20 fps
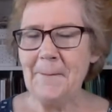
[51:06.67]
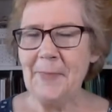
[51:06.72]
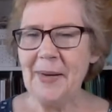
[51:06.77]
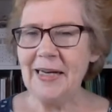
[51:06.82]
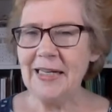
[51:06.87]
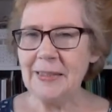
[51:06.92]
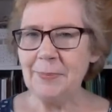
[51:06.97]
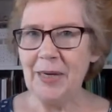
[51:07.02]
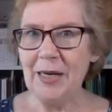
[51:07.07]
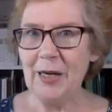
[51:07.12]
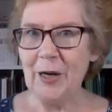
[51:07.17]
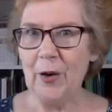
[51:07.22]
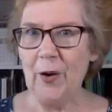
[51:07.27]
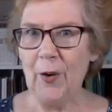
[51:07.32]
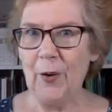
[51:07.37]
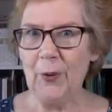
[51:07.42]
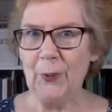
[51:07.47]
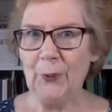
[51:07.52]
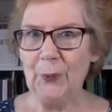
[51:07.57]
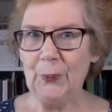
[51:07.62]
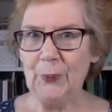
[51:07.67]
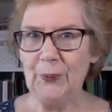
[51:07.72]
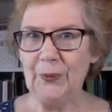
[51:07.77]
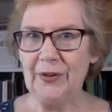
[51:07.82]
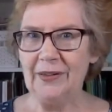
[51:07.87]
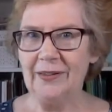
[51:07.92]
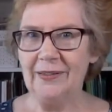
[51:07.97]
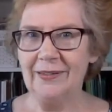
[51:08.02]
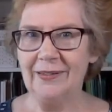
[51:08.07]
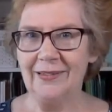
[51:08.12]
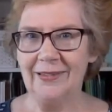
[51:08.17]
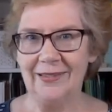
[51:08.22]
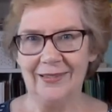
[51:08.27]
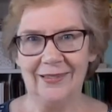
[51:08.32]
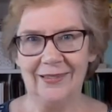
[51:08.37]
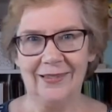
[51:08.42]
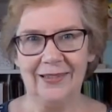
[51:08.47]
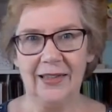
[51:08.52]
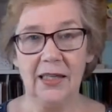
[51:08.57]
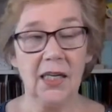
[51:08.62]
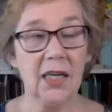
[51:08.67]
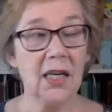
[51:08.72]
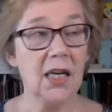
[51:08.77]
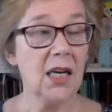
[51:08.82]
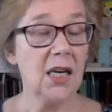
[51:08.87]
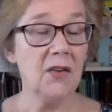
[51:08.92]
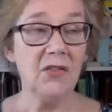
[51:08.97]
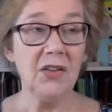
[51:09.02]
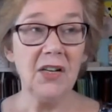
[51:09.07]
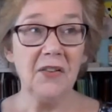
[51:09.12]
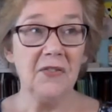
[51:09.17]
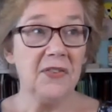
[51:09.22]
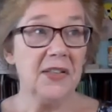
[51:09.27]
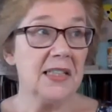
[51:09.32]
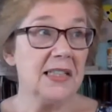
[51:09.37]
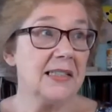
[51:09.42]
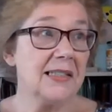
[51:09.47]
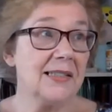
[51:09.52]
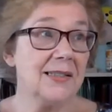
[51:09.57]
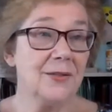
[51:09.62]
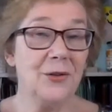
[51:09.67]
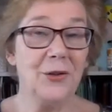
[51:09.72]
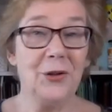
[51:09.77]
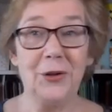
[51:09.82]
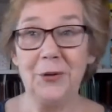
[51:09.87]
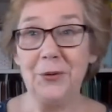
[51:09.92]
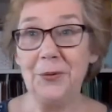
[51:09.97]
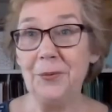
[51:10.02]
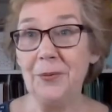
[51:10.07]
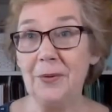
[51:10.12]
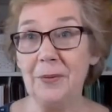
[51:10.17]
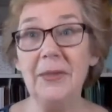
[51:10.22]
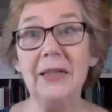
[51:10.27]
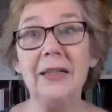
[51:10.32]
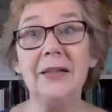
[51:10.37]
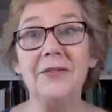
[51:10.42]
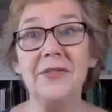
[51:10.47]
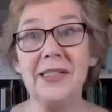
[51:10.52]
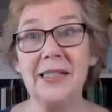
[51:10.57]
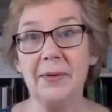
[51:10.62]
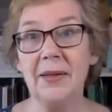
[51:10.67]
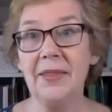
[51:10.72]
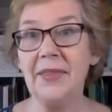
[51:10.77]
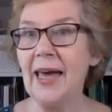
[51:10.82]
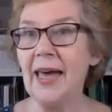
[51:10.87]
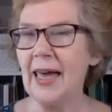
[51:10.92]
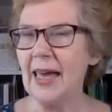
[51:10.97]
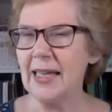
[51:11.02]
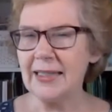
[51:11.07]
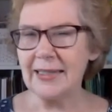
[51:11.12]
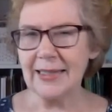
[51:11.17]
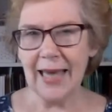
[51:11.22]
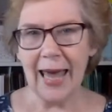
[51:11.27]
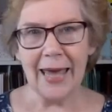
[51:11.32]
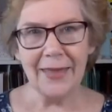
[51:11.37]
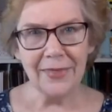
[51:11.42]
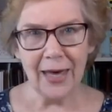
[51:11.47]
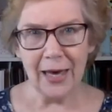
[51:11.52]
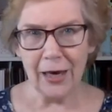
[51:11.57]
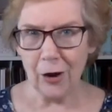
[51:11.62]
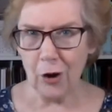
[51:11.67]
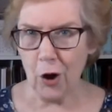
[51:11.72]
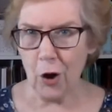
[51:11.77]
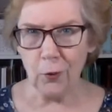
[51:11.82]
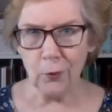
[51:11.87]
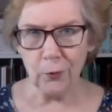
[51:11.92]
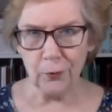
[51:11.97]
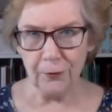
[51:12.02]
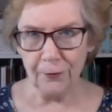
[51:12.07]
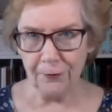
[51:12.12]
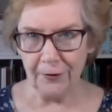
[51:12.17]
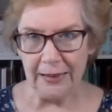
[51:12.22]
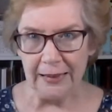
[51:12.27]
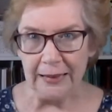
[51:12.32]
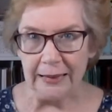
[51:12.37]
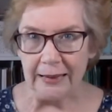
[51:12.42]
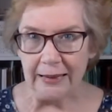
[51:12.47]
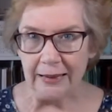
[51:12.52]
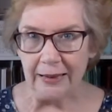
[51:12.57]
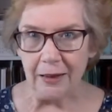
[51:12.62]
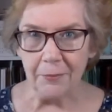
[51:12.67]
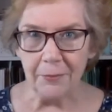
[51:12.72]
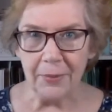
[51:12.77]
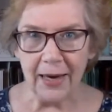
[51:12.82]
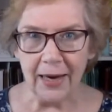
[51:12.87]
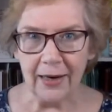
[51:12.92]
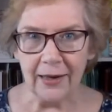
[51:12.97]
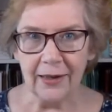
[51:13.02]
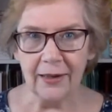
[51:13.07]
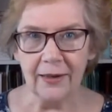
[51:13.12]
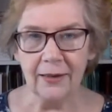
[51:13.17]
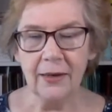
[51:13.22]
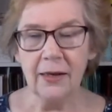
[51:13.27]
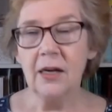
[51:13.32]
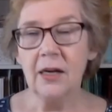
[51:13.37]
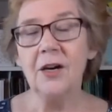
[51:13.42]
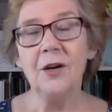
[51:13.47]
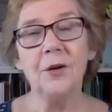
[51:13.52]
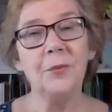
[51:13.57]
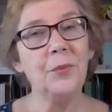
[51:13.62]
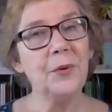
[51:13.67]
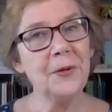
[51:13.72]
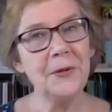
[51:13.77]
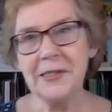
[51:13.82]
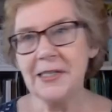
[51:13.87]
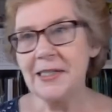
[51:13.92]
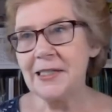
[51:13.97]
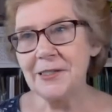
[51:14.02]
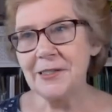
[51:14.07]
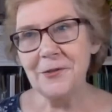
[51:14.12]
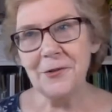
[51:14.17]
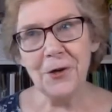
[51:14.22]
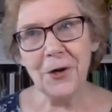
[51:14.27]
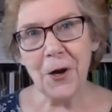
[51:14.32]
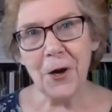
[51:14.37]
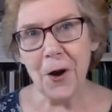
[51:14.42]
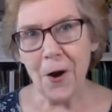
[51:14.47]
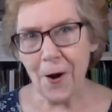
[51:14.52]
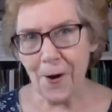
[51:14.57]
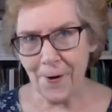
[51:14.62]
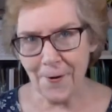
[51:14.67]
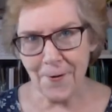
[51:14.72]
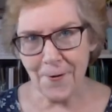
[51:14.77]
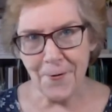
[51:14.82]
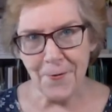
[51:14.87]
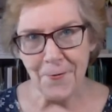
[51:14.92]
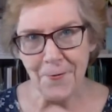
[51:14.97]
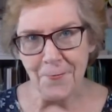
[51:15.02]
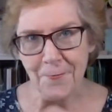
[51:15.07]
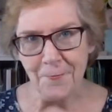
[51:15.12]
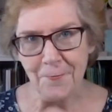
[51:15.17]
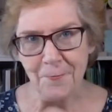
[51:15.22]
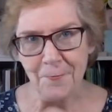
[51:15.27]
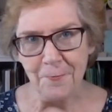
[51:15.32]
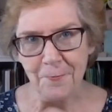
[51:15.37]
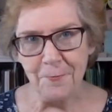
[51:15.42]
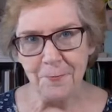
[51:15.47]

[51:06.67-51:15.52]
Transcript: But it's been cold. Even if it's, you know, the middle of summer, that it's had that cold feeling about it because it's not a home.